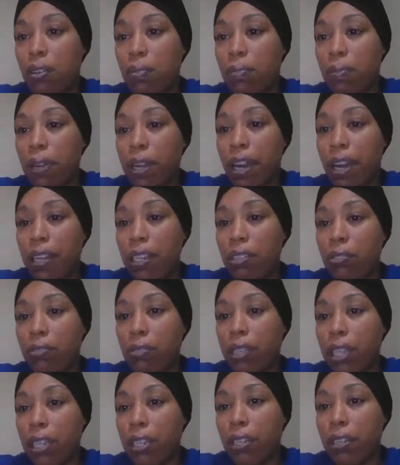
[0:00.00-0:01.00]
what I do
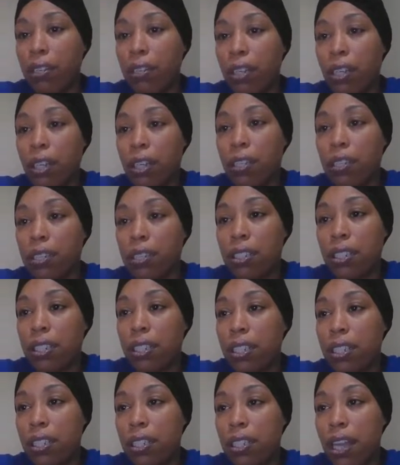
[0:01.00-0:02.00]
here, this
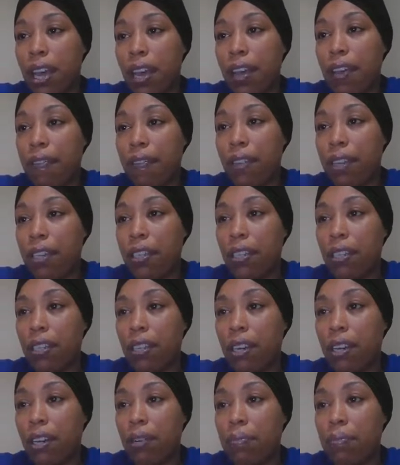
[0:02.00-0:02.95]
does not have any.